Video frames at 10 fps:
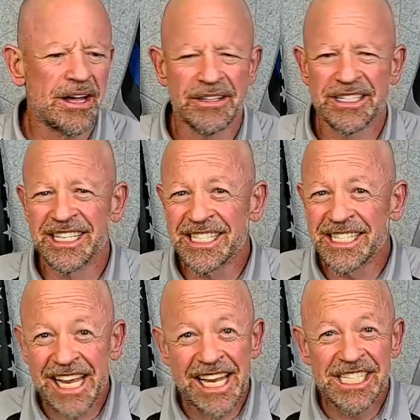
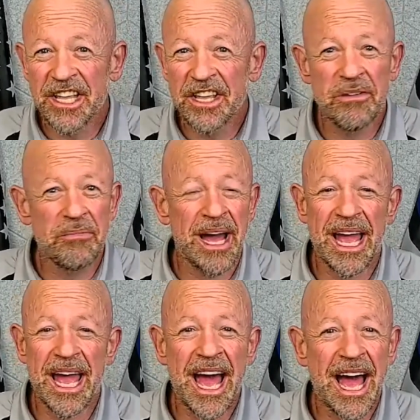disease that you
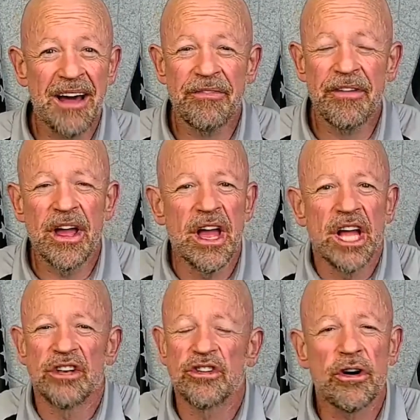might have,
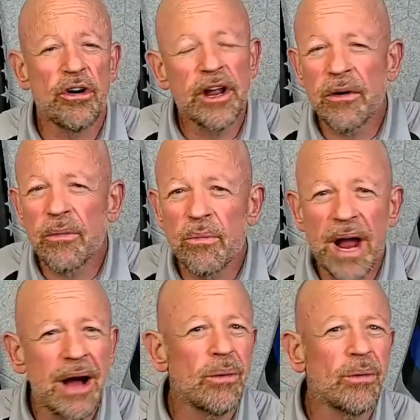turning
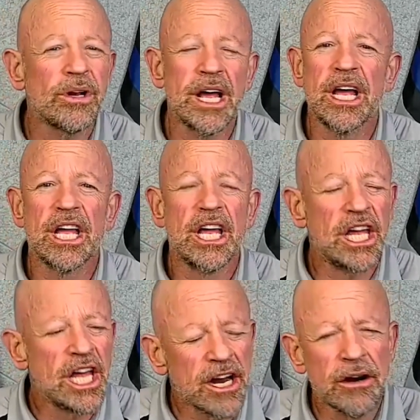around
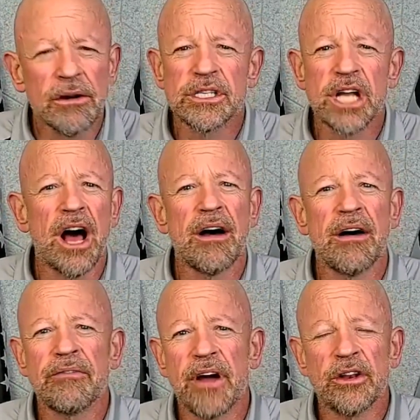years
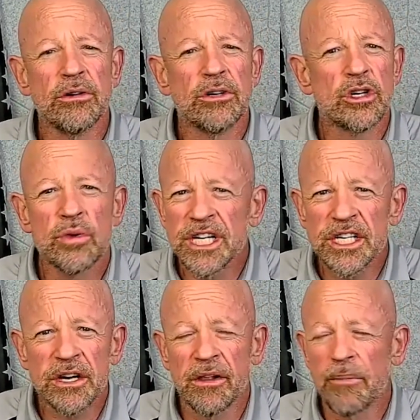of
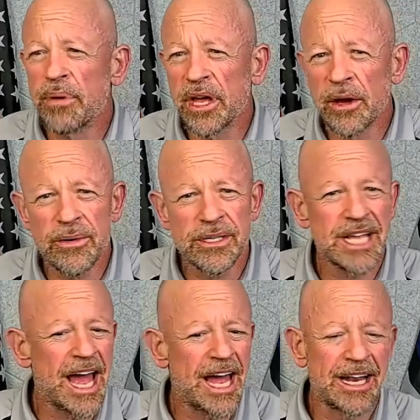nutritional abuse
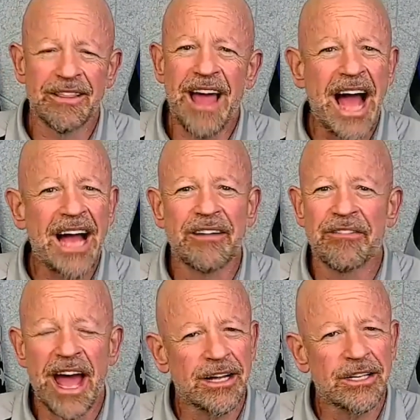and a lack
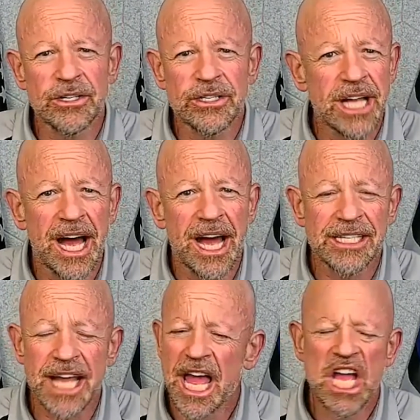of
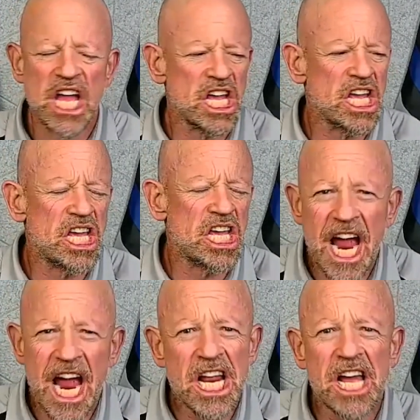exercise,
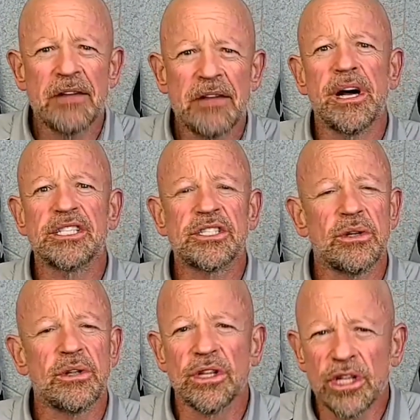gaining
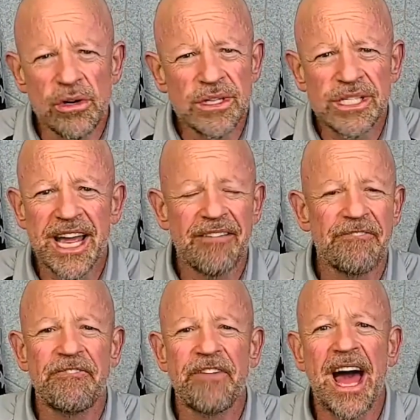muscle, losing
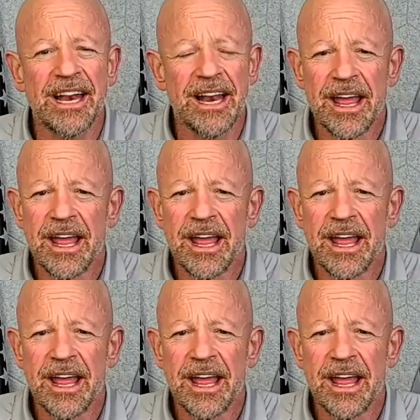fat,